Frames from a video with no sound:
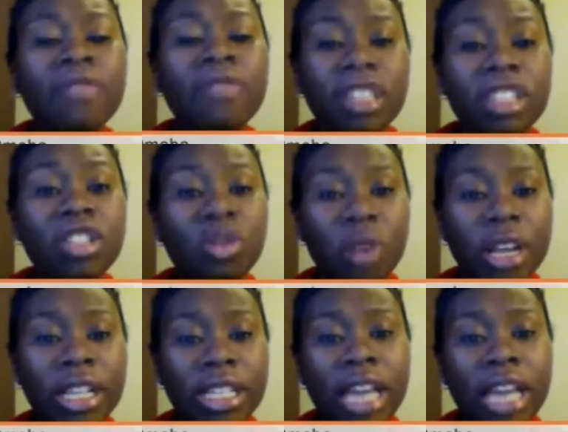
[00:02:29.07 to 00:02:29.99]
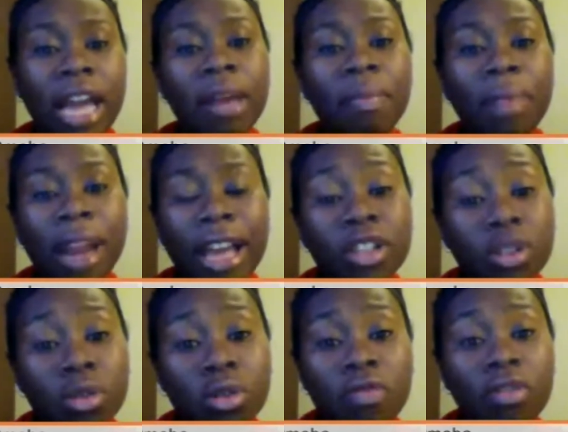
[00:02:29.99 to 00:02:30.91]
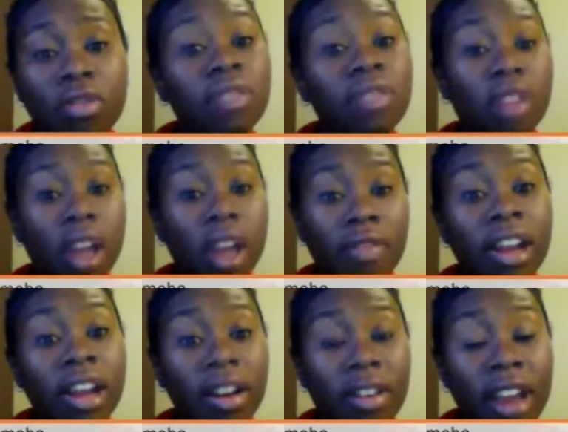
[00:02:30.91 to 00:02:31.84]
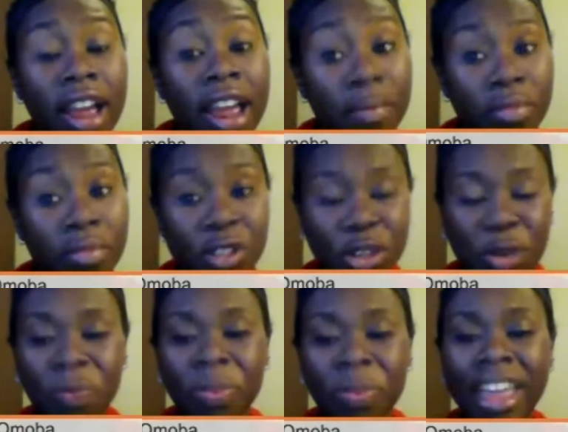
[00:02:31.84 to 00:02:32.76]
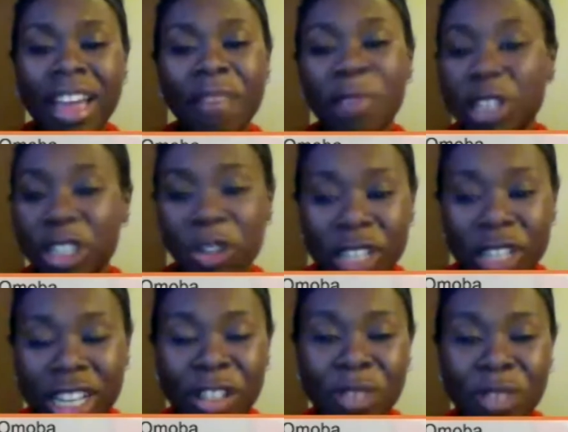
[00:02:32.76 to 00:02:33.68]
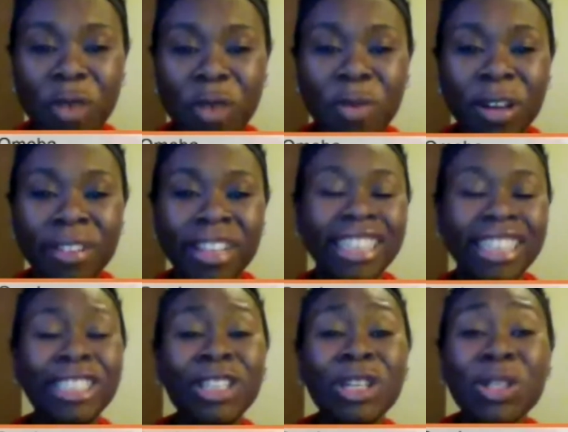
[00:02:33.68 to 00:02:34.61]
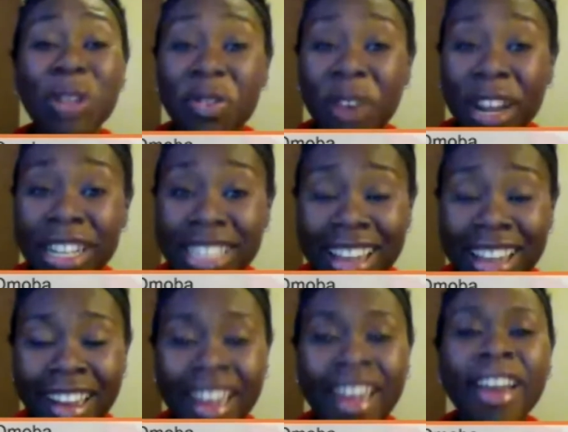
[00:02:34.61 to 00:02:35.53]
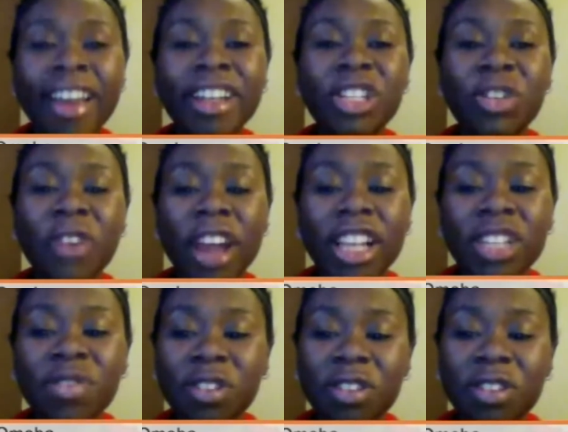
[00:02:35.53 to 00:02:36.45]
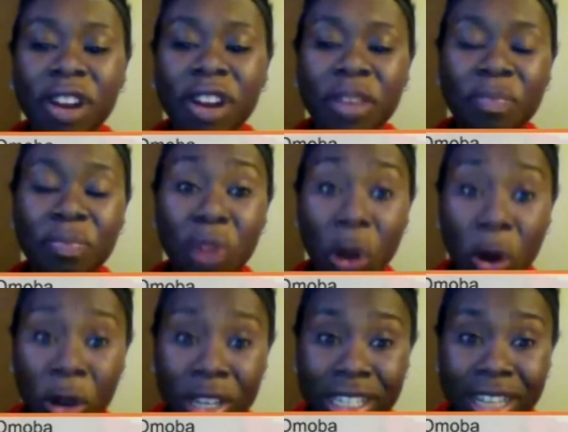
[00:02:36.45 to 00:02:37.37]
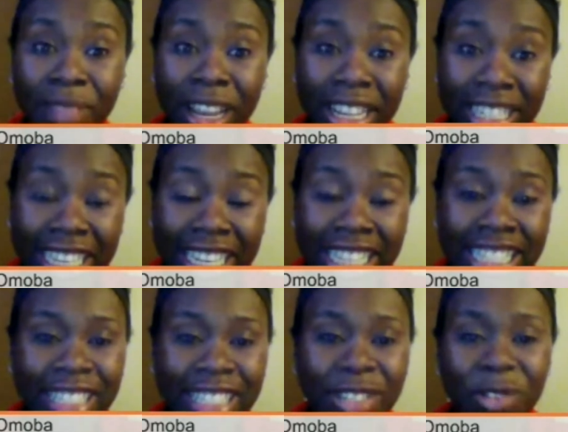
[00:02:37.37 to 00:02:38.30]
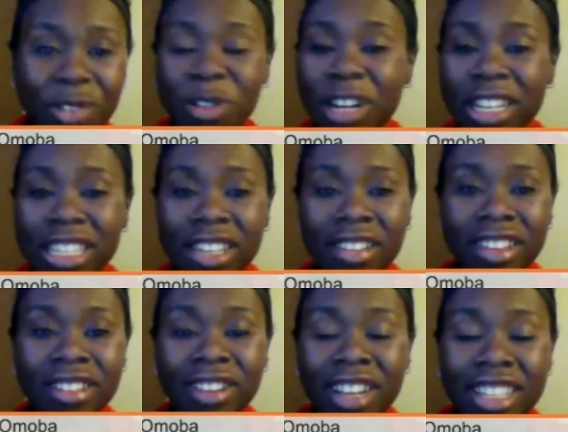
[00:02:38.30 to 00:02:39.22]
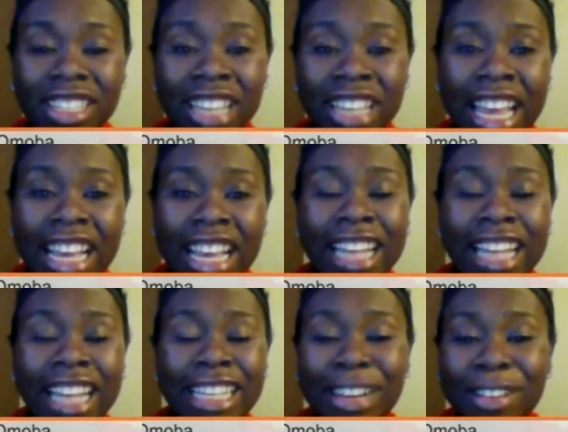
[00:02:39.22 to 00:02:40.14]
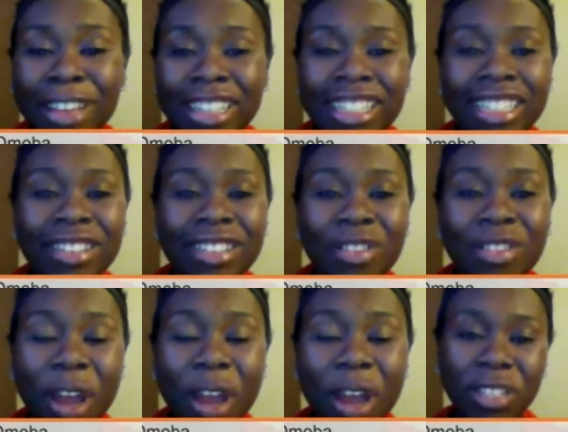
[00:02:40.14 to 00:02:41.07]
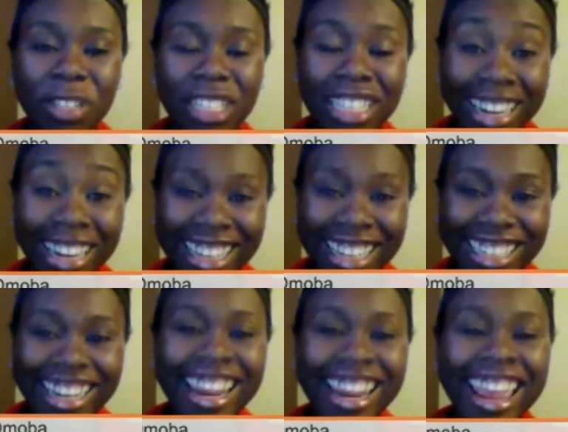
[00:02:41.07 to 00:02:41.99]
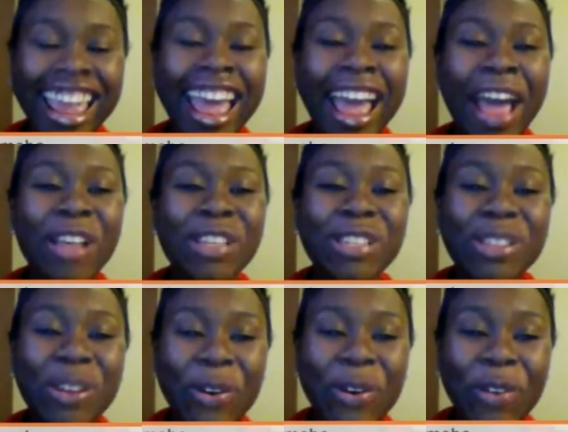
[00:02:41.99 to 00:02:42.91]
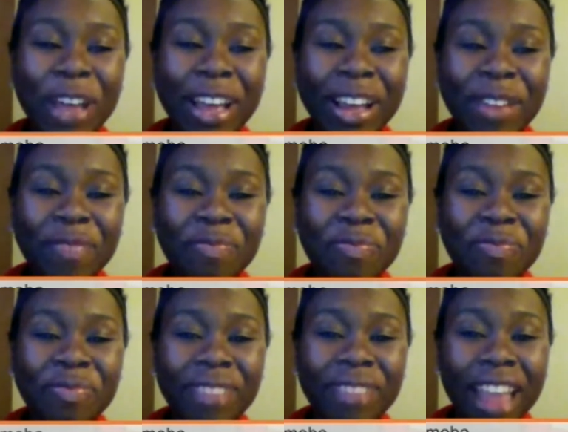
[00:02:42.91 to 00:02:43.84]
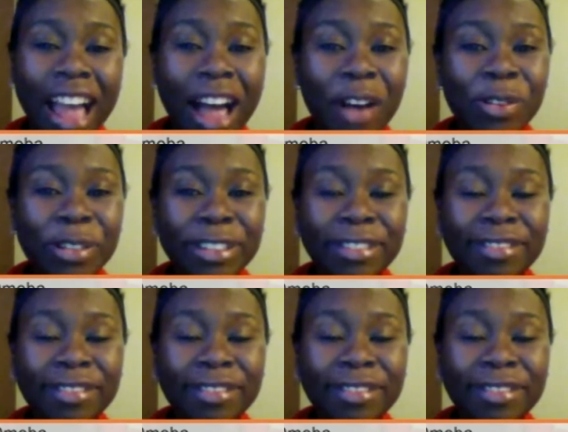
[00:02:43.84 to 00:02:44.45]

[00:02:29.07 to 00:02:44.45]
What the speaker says: even these traits can apply to you even if you have a career, I presume. But she's going to tell us more about that. She's also a writer. She writes for different blogs and magazines, so you can tell that she's quite multi-talented. So I would